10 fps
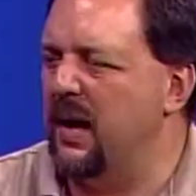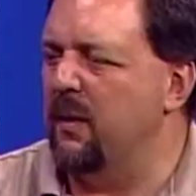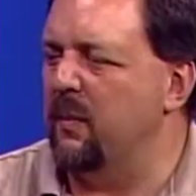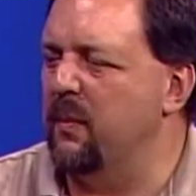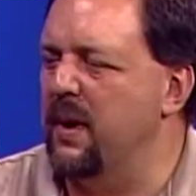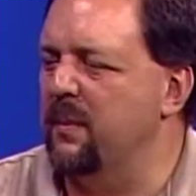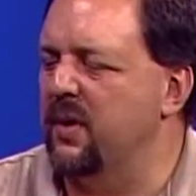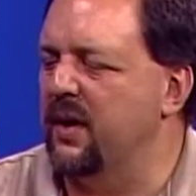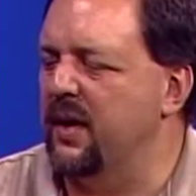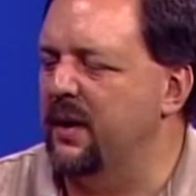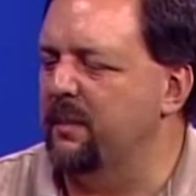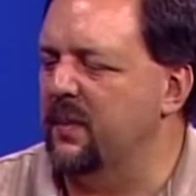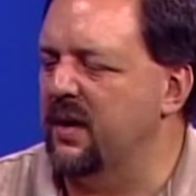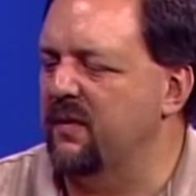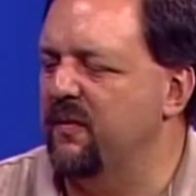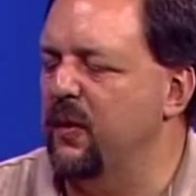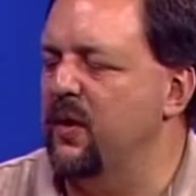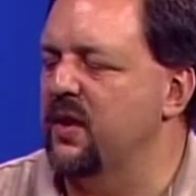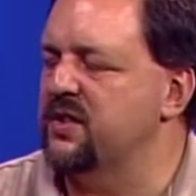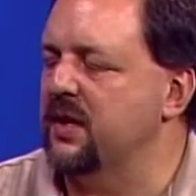remember a few
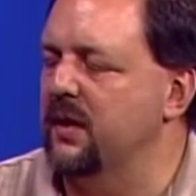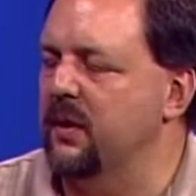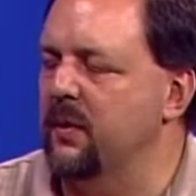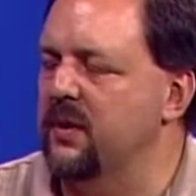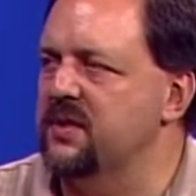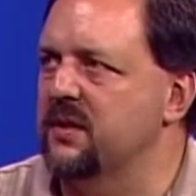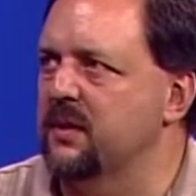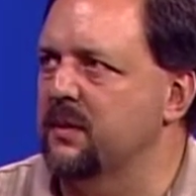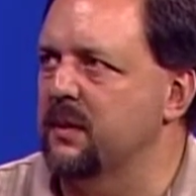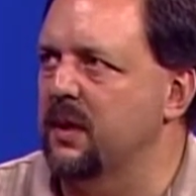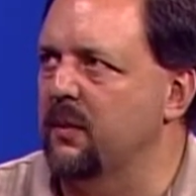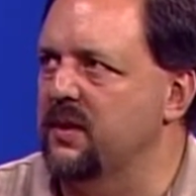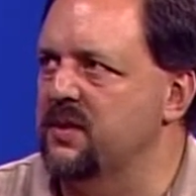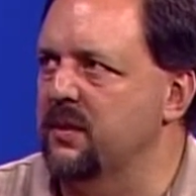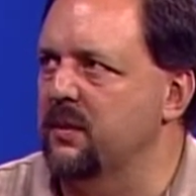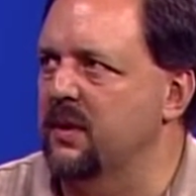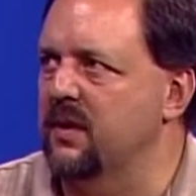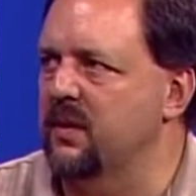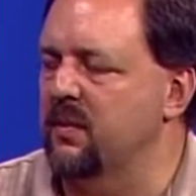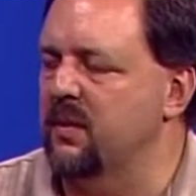years ago I went to one
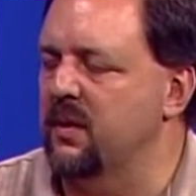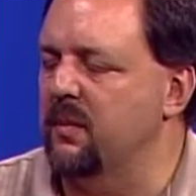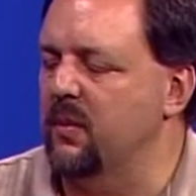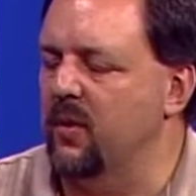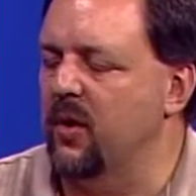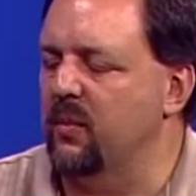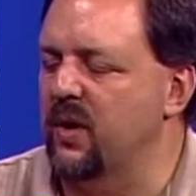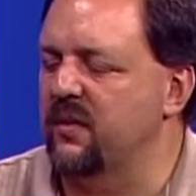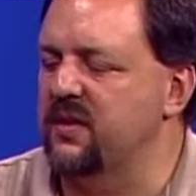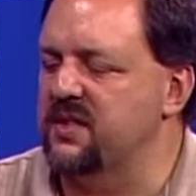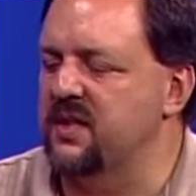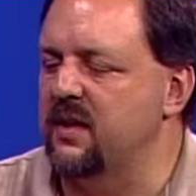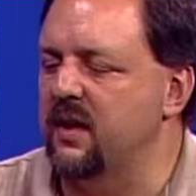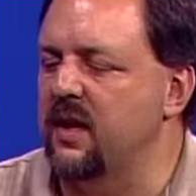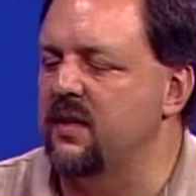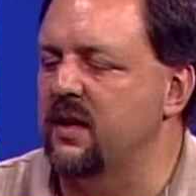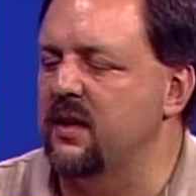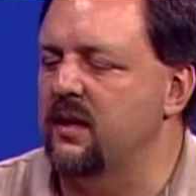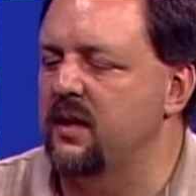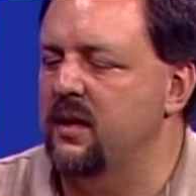of the memorial breakfasts, and
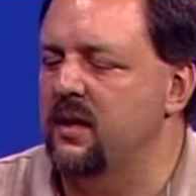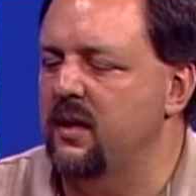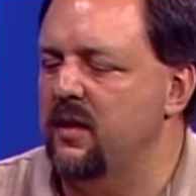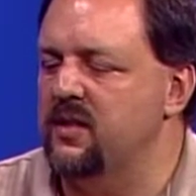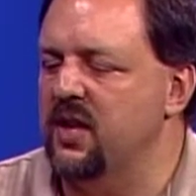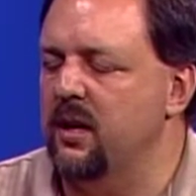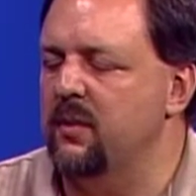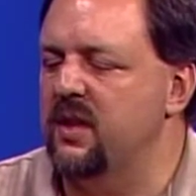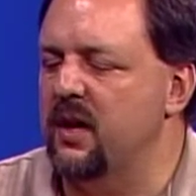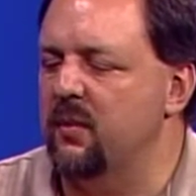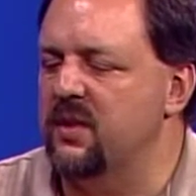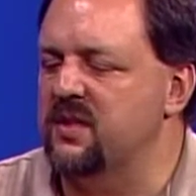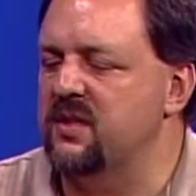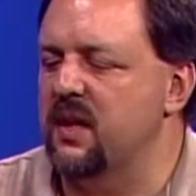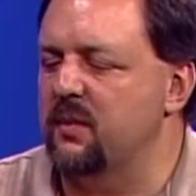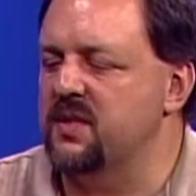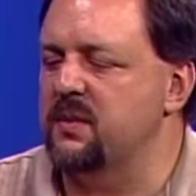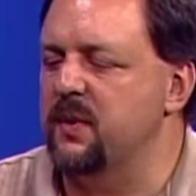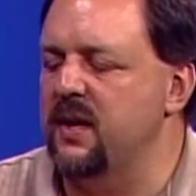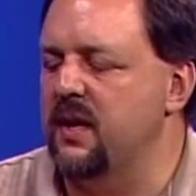the gentleman that was
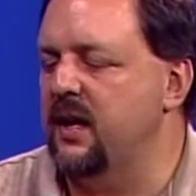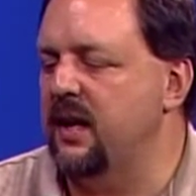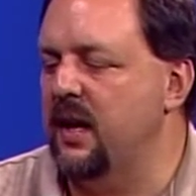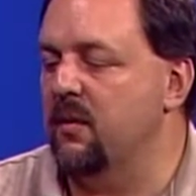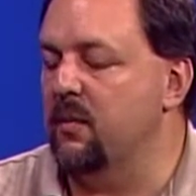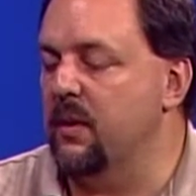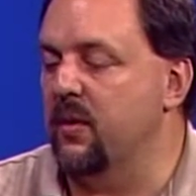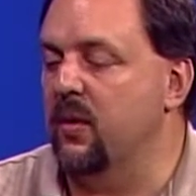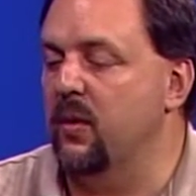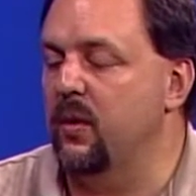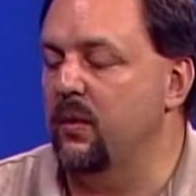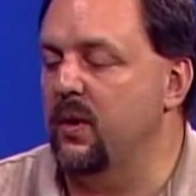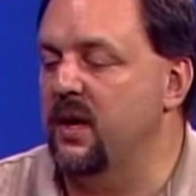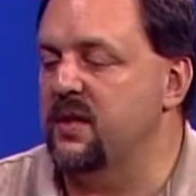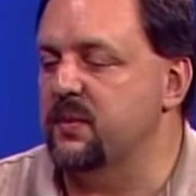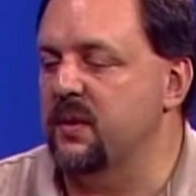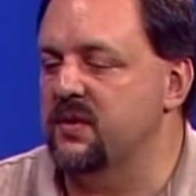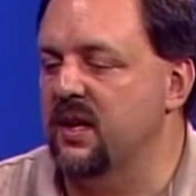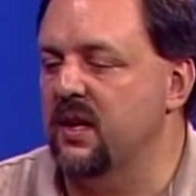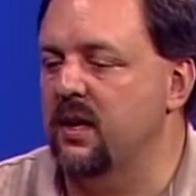speaking, I can't remember who he was, but
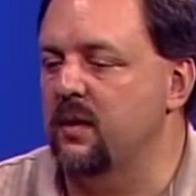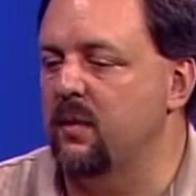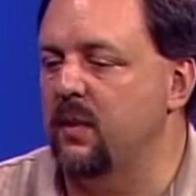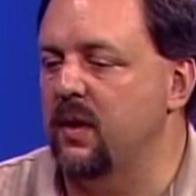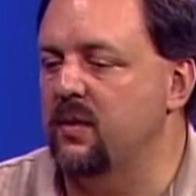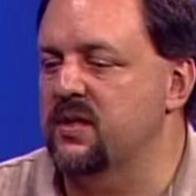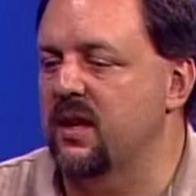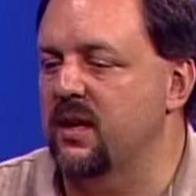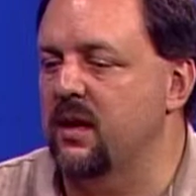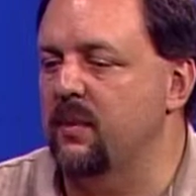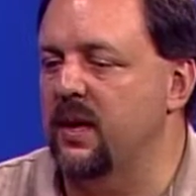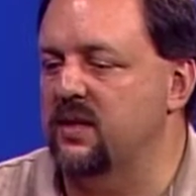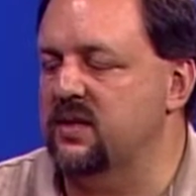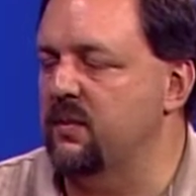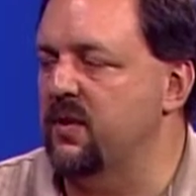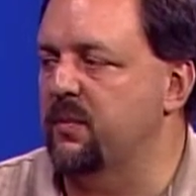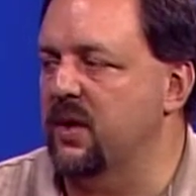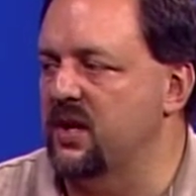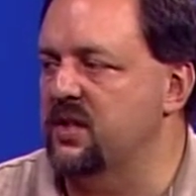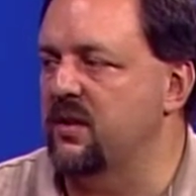he was talking about some of the
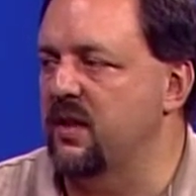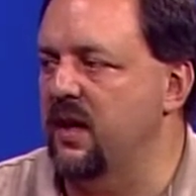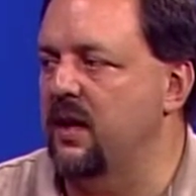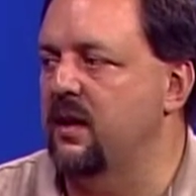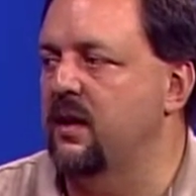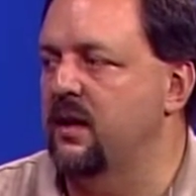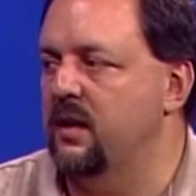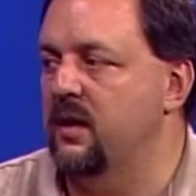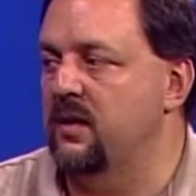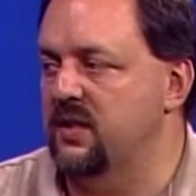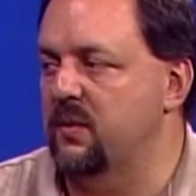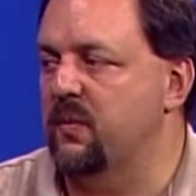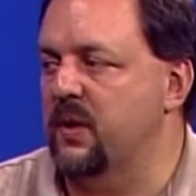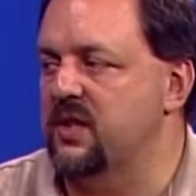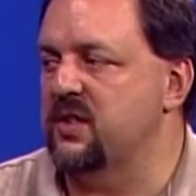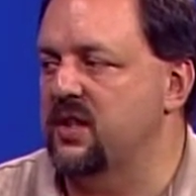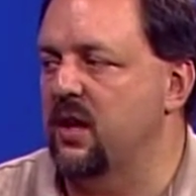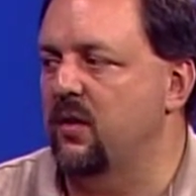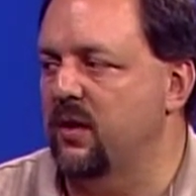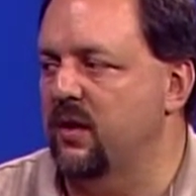pressures
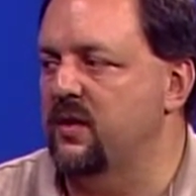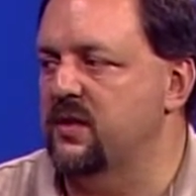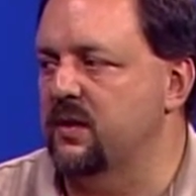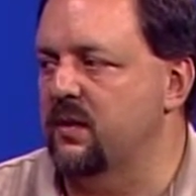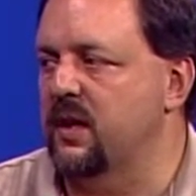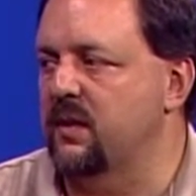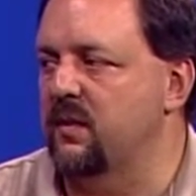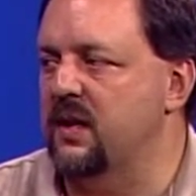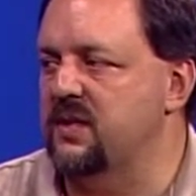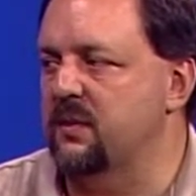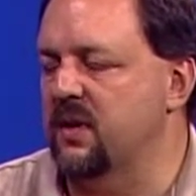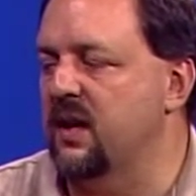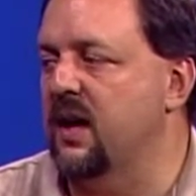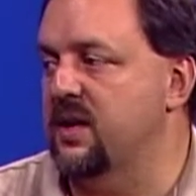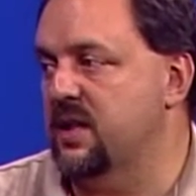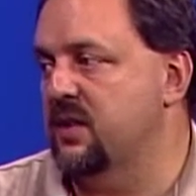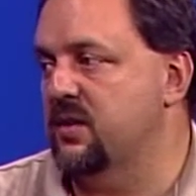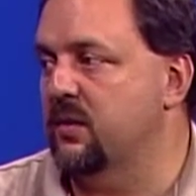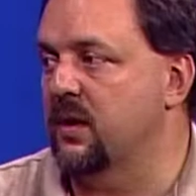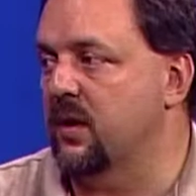that you alluded to that some of the guys on
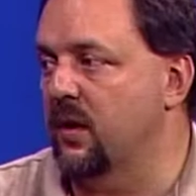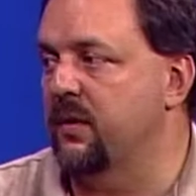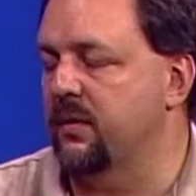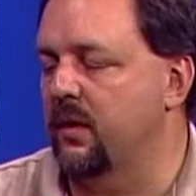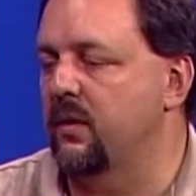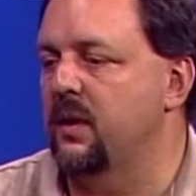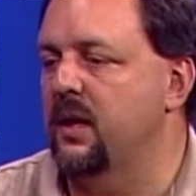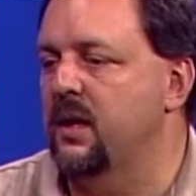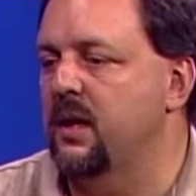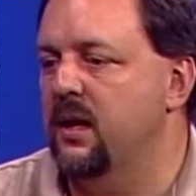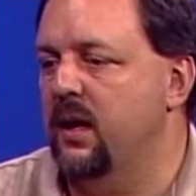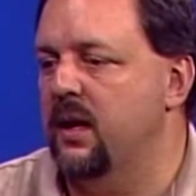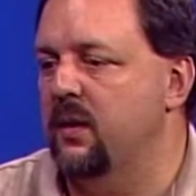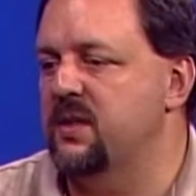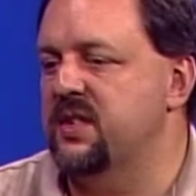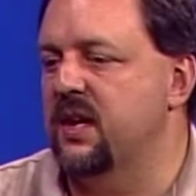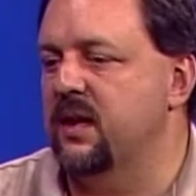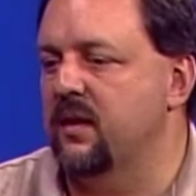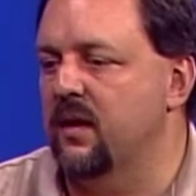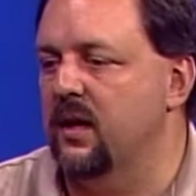tour go through. And he was
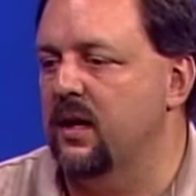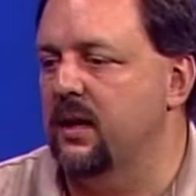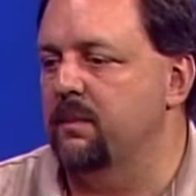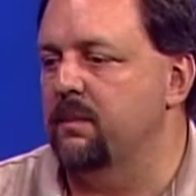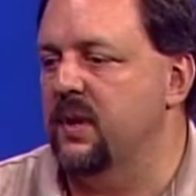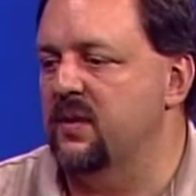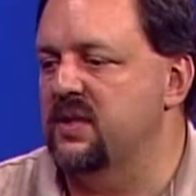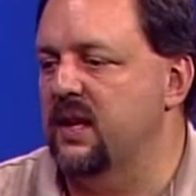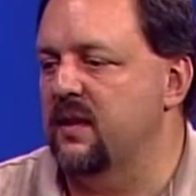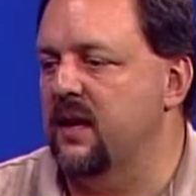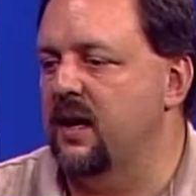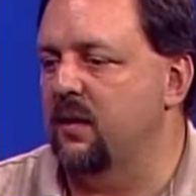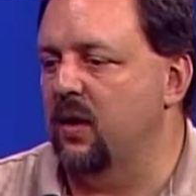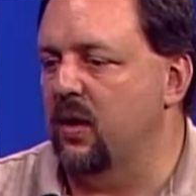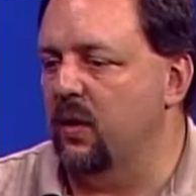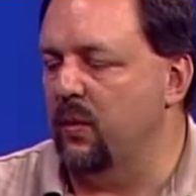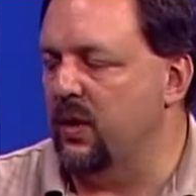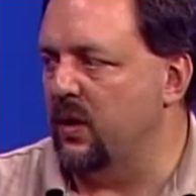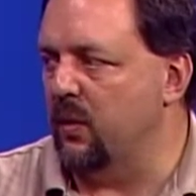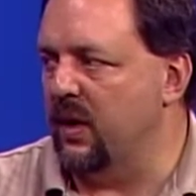saying that, you know,
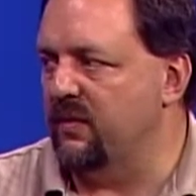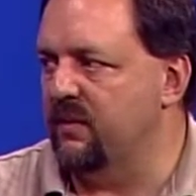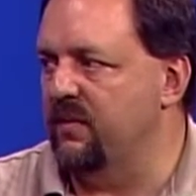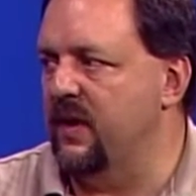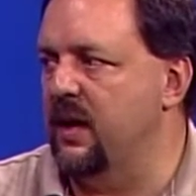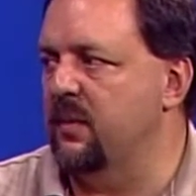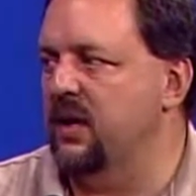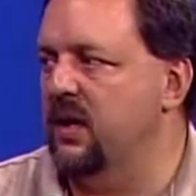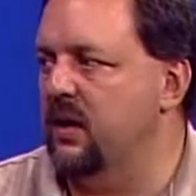when you're away from family